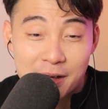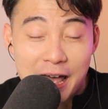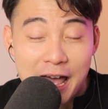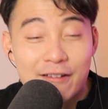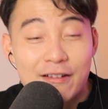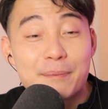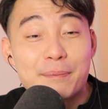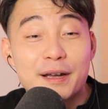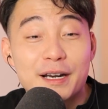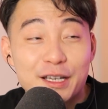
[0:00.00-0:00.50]

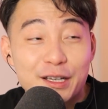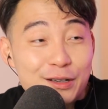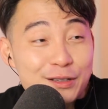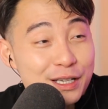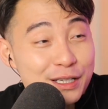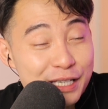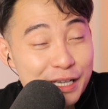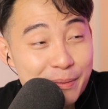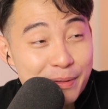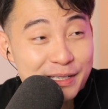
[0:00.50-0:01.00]
Everybody
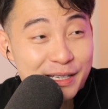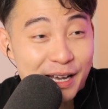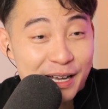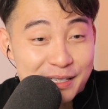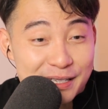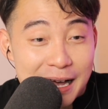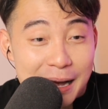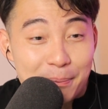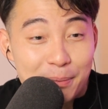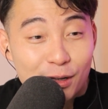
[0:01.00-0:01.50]
uses him as an
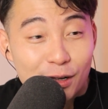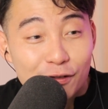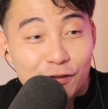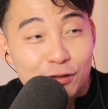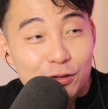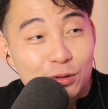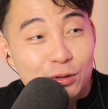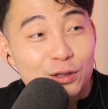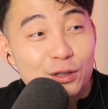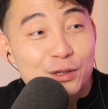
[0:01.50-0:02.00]
example
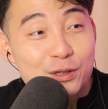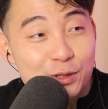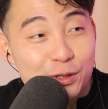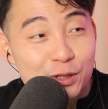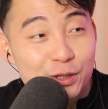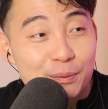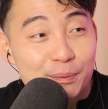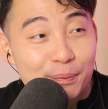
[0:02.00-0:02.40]
of who looks good